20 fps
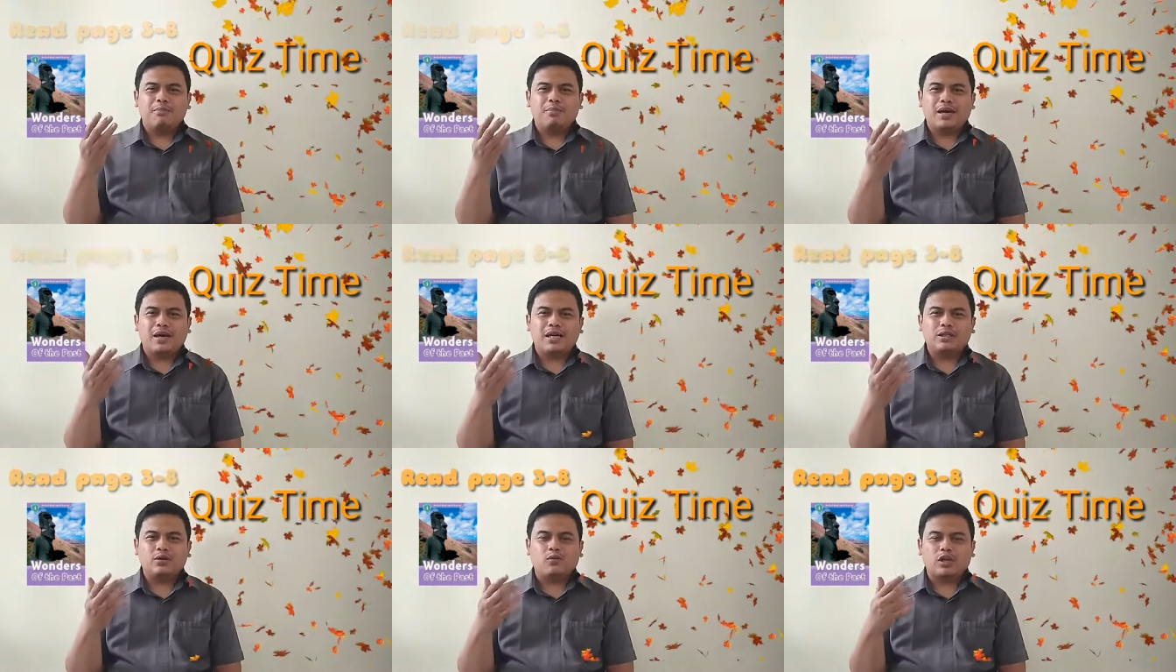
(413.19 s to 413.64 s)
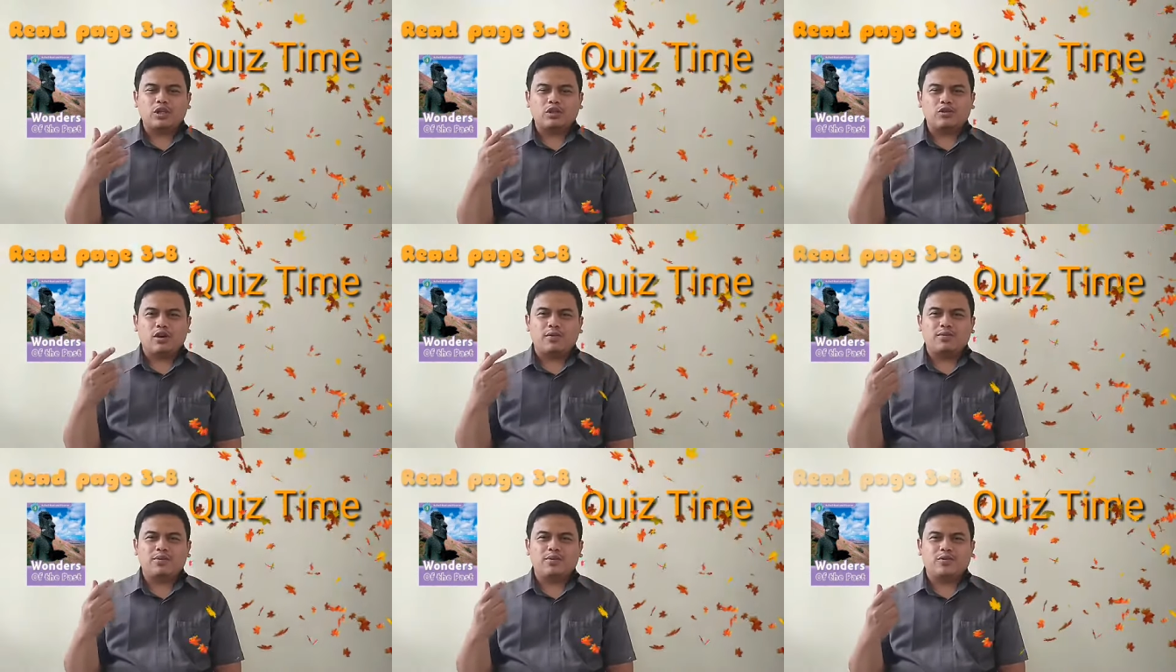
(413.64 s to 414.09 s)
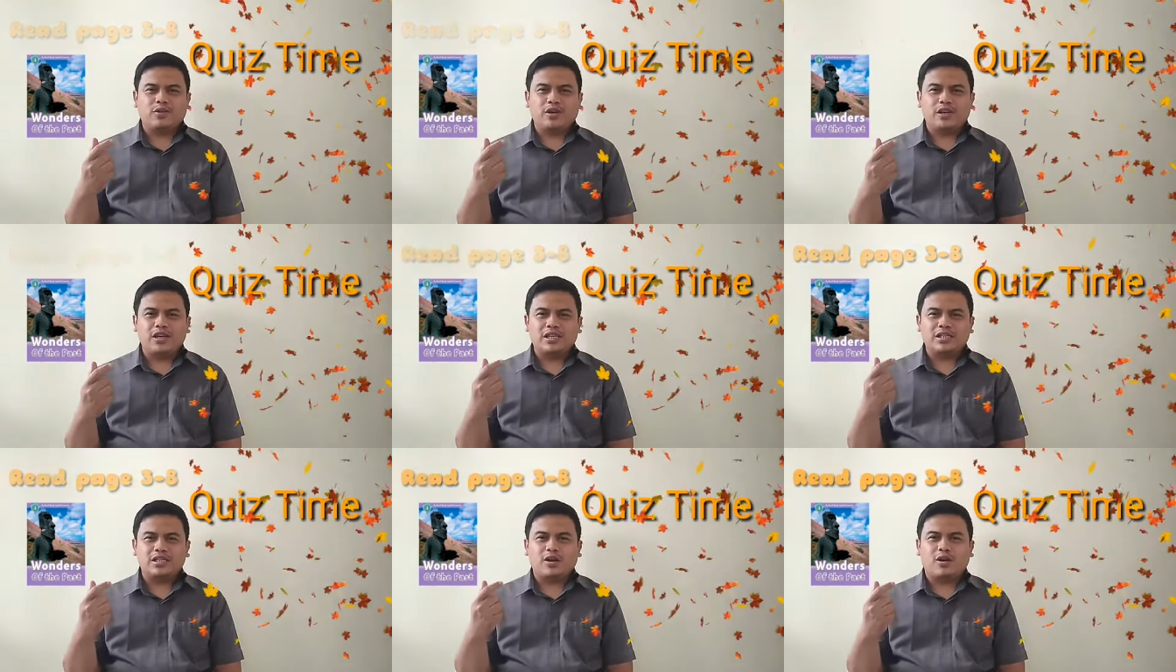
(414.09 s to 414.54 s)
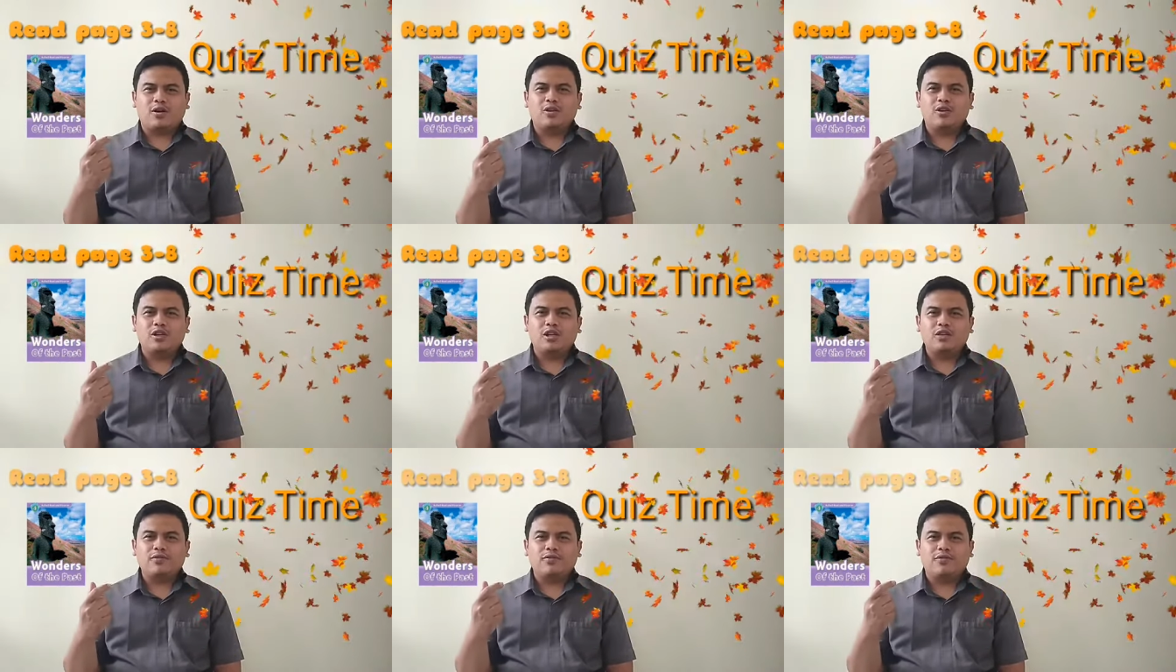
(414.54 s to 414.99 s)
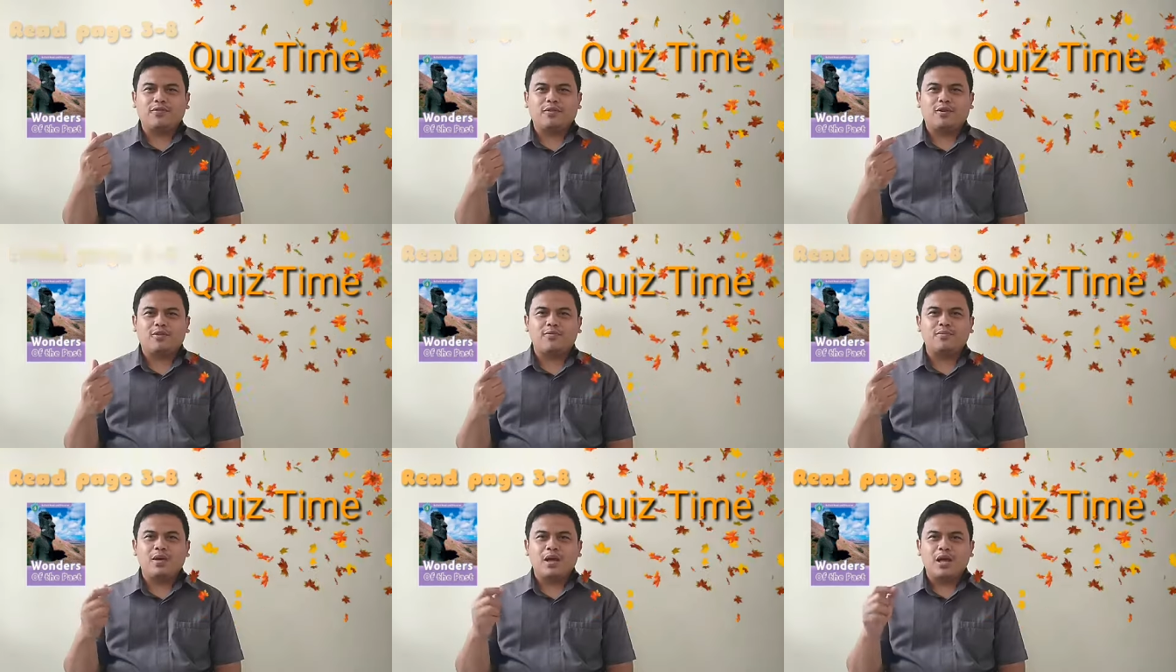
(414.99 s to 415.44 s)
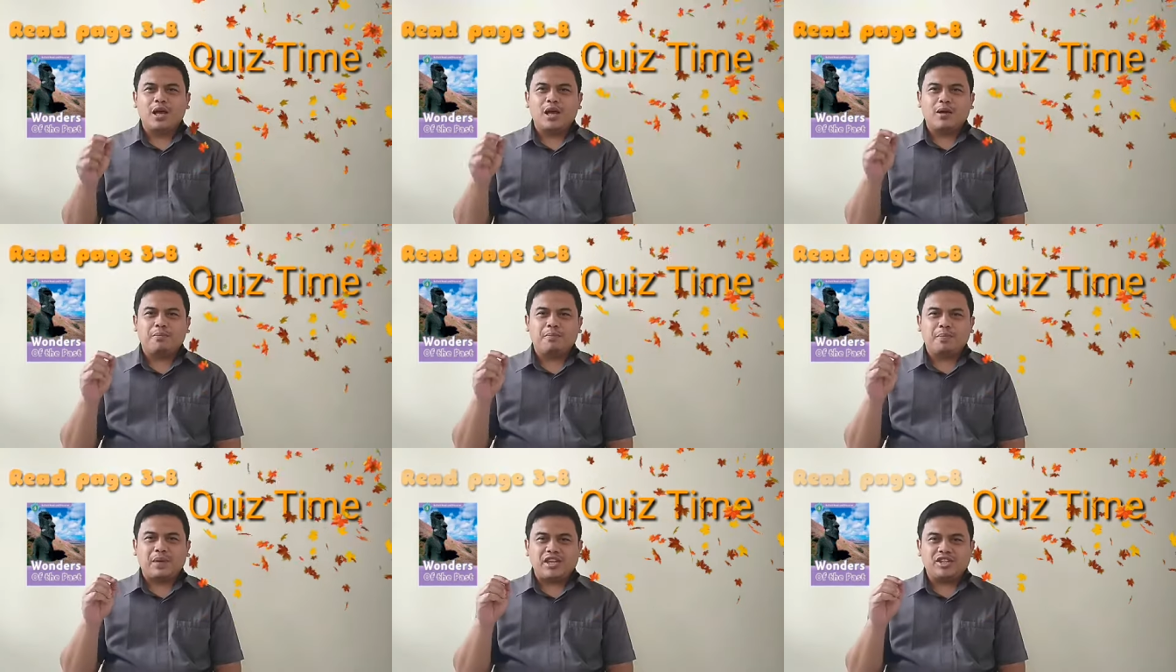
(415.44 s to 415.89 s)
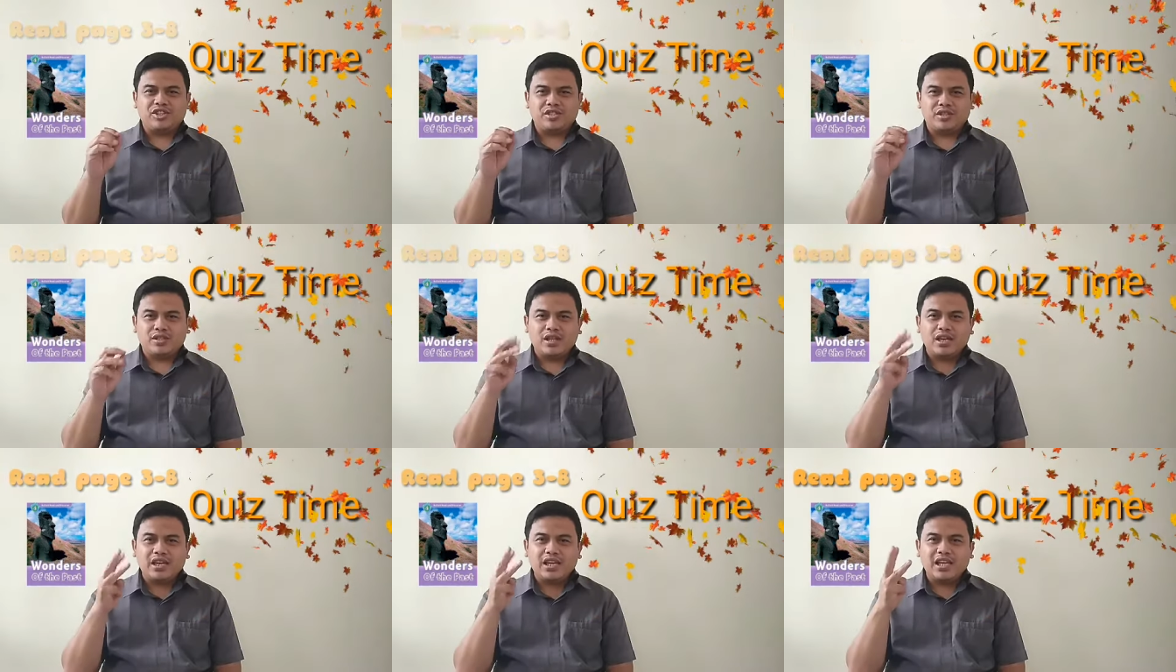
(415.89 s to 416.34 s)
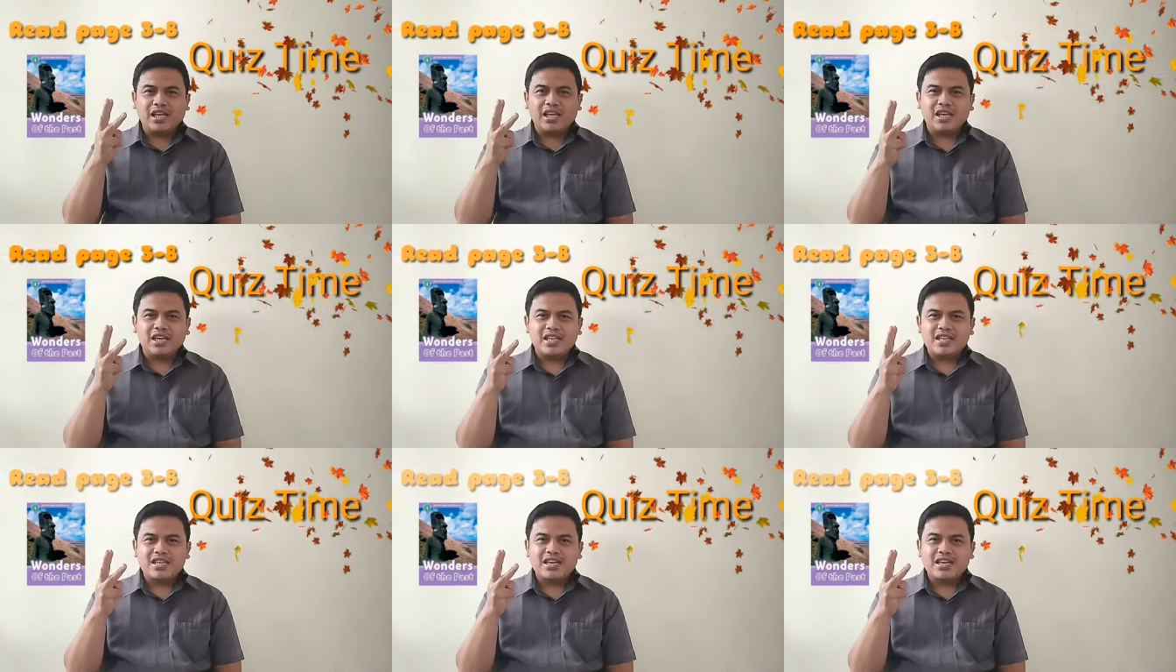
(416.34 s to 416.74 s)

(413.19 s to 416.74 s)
but what you have to read is only from page 3